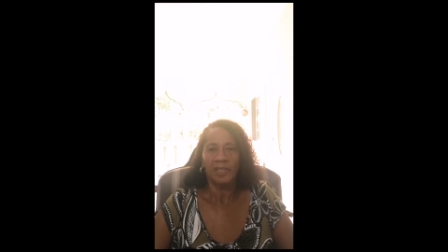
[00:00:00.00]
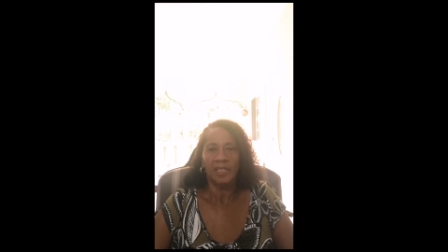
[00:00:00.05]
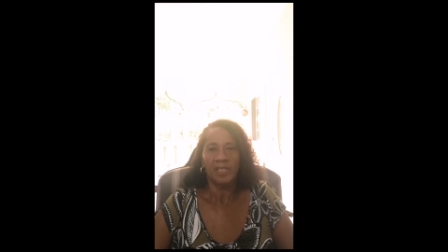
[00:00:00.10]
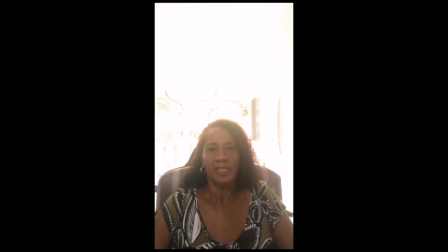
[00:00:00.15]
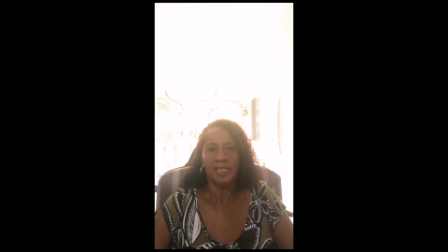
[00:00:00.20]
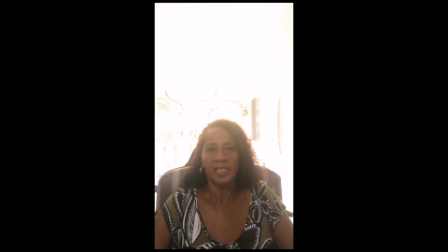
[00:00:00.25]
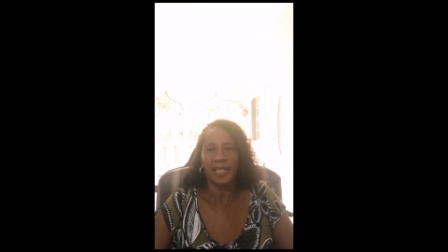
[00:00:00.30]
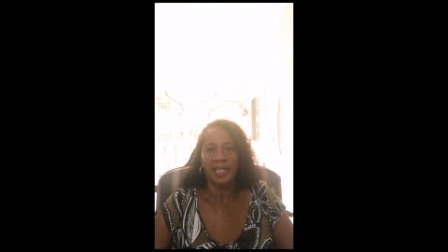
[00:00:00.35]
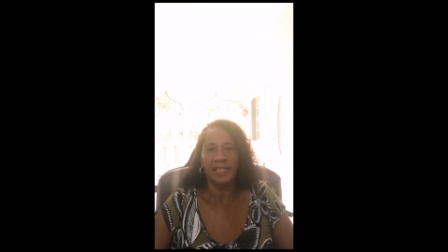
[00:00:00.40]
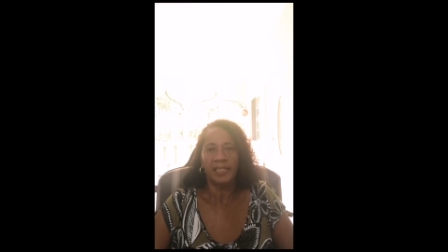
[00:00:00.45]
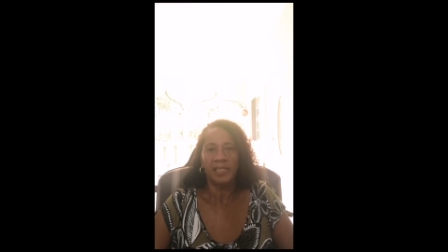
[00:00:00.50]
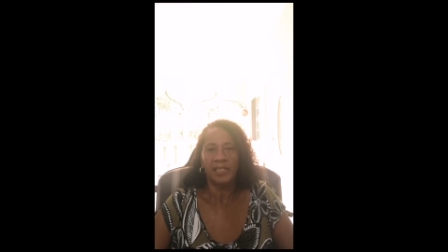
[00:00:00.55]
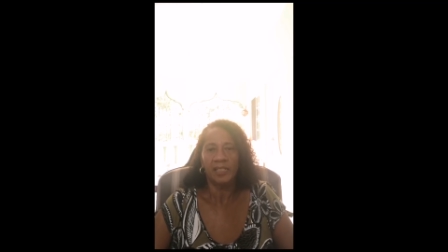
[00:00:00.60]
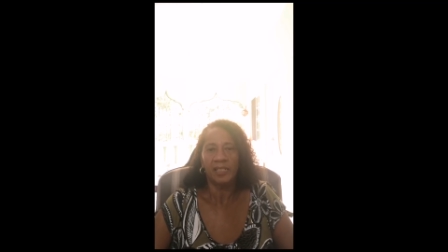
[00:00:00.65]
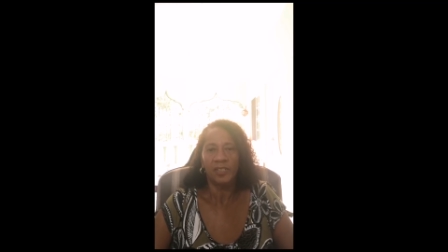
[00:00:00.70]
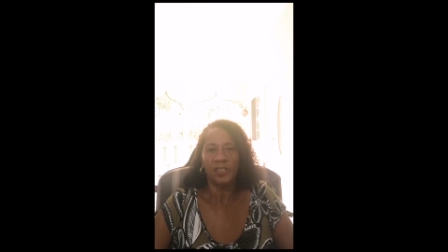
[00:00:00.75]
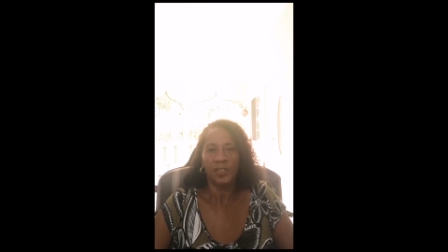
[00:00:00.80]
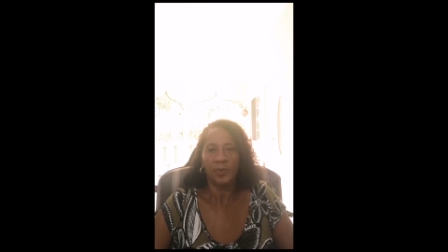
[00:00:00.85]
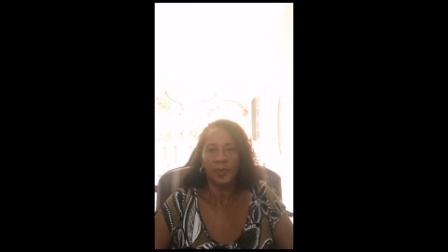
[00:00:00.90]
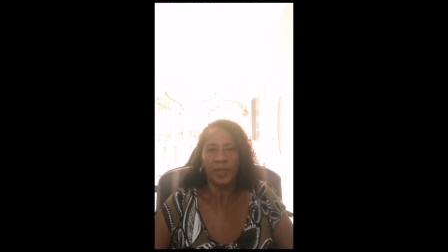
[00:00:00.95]
container
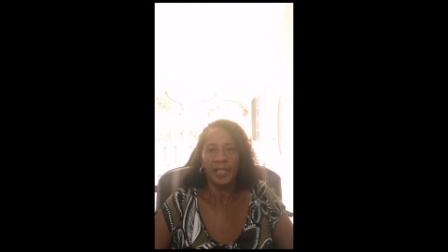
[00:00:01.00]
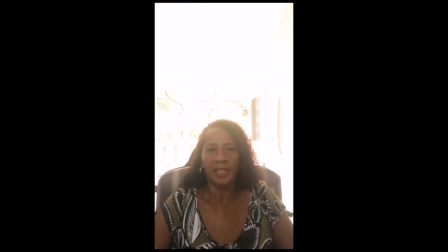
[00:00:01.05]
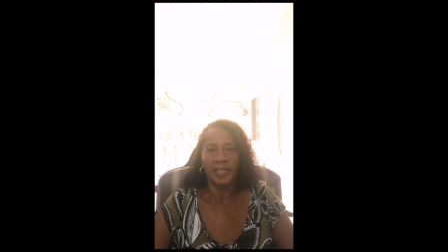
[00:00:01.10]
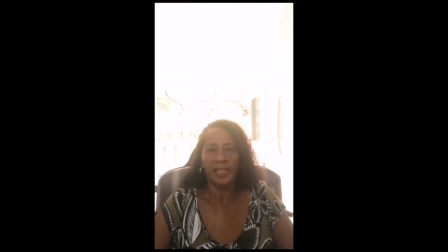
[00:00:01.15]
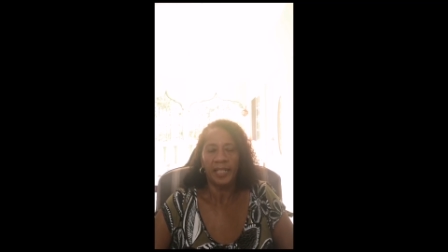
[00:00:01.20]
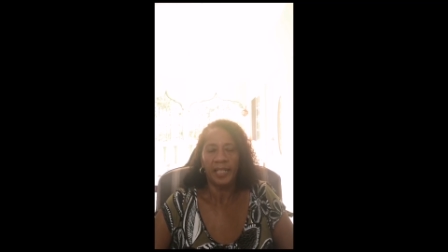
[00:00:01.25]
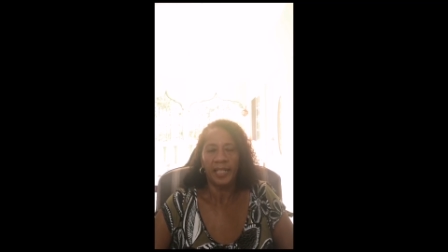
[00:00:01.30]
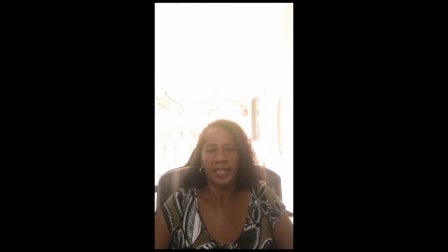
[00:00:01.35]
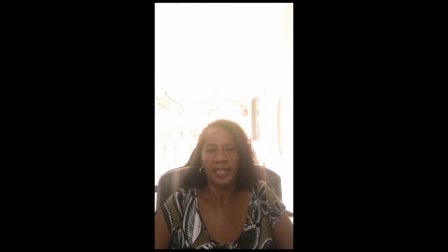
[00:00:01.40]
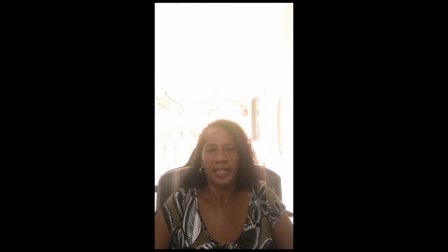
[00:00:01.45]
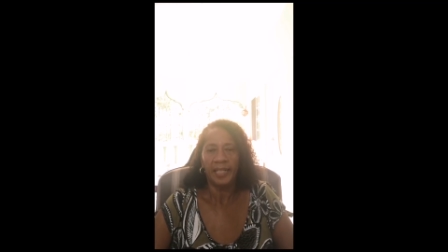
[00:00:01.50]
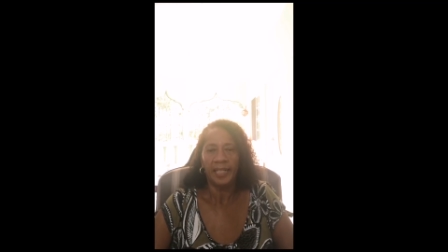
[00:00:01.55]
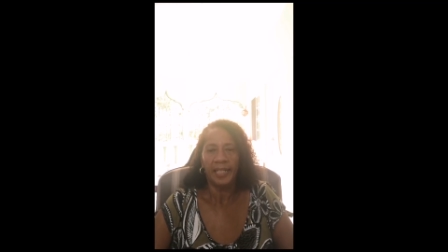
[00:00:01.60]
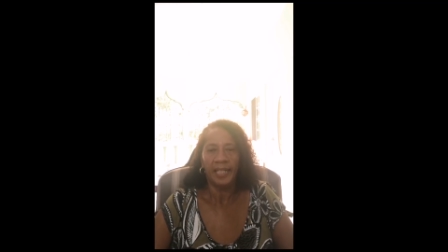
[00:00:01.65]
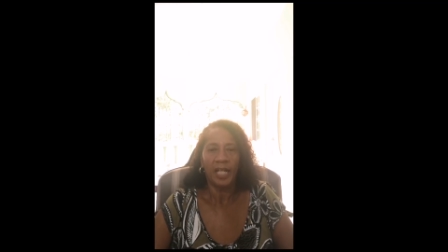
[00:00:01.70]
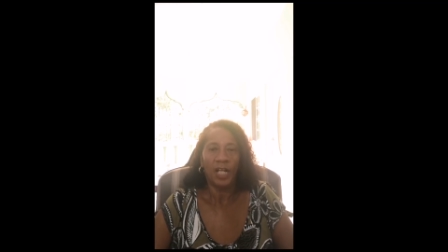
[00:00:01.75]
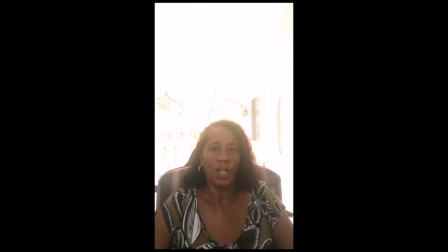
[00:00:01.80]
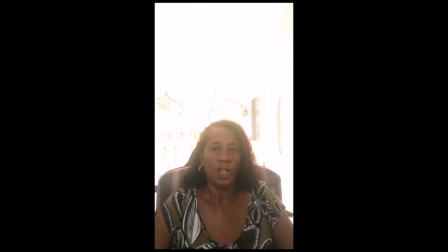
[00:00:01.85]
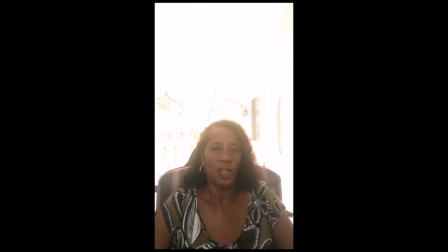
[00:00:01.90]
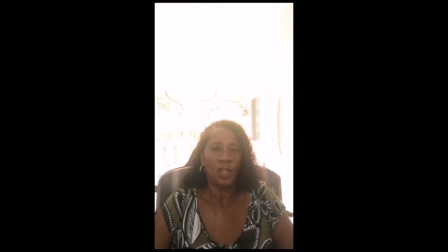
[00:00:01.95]
to Jamaica?
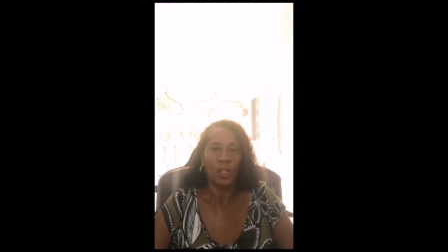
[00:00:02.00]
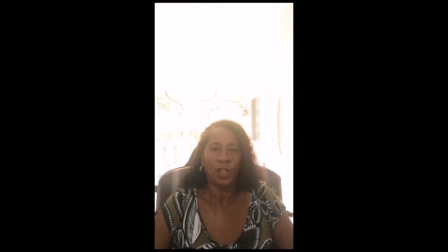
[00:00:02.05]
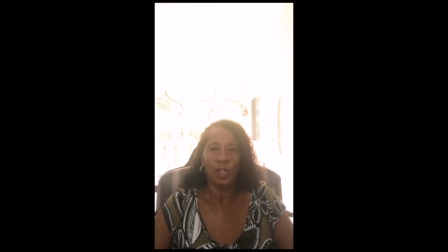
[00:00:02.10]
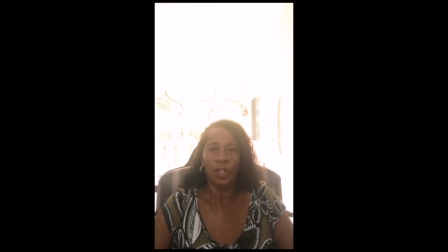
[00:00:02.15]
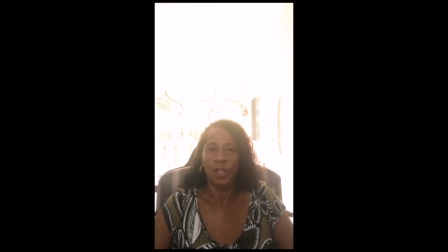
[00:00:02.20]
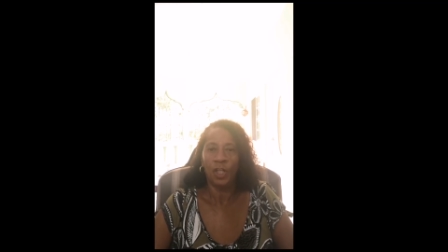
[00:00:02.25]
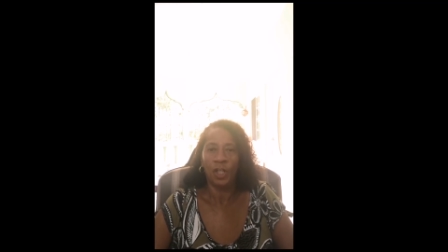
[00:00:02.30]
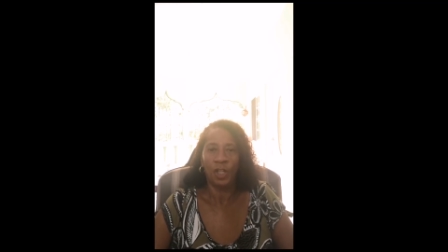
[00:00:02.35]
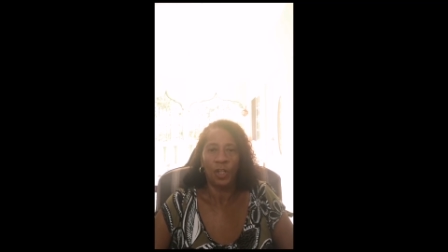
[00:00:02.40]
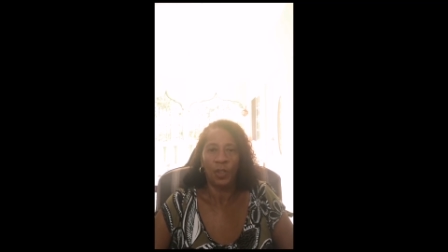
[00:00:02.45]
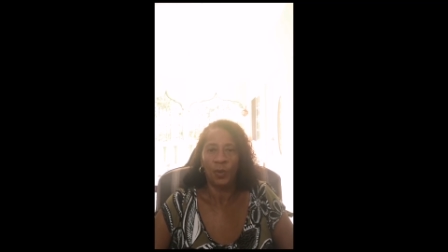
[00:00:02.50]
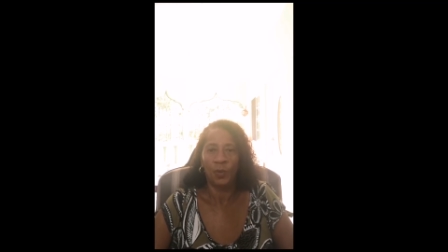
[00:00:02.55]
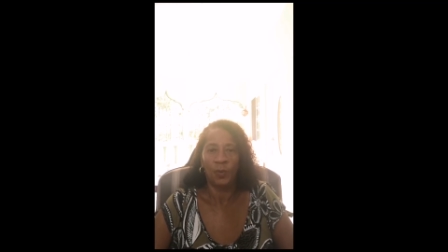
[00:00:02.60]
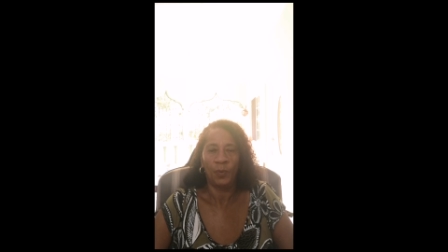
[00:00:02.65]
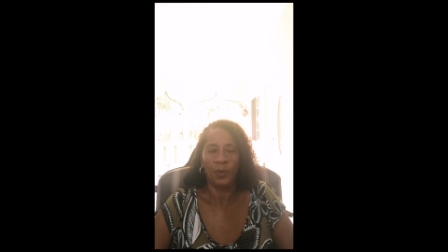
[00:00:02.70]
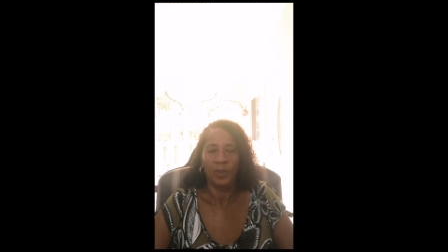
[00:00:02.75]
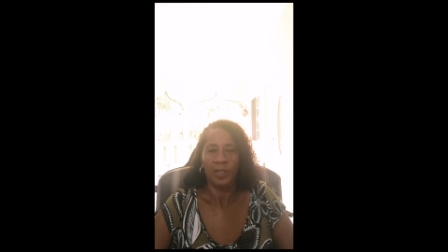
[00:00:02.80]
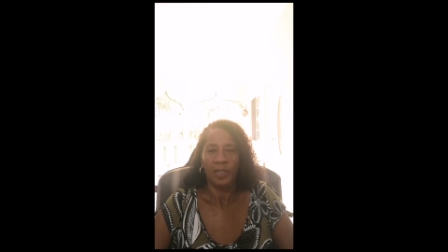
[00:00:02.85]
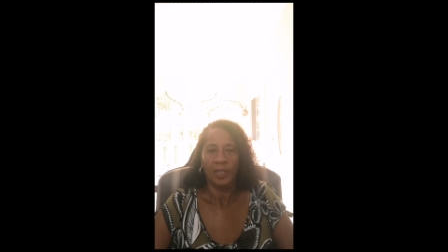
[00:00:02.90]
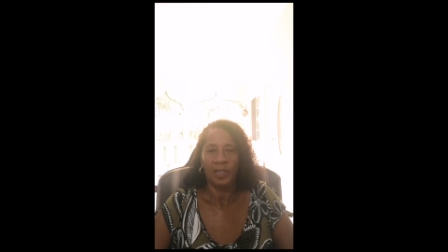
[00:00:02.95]

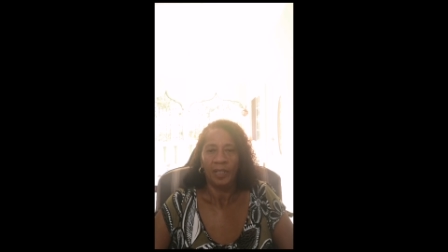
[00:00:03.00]
No.